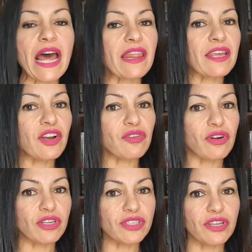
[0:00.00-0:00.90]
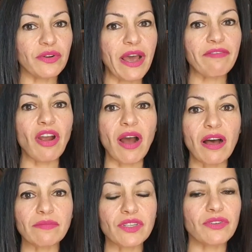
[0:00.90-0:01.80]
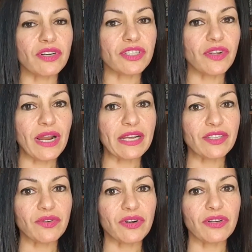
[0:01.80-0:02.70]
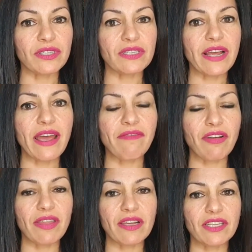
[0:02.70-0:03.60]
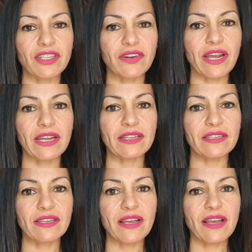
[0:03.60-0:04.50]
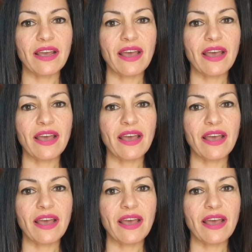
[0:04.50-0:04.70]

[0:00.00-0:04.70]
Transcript: Nothing crossed. Don't have your arms crossed, your legs crossed. Everything straight.